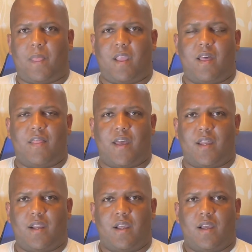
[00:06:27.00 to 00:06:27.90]
And
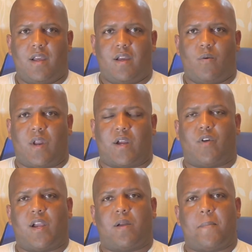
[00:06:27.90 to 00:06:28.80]
then when I
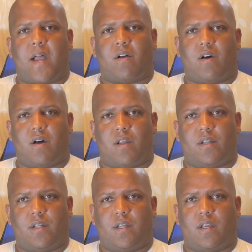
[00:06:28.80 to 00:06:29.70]
crank them back
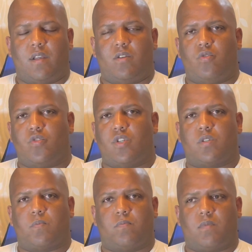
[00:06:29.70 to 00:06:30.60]
on and you
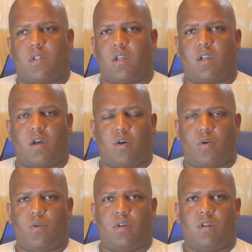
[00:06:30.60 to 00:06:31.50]
just click go,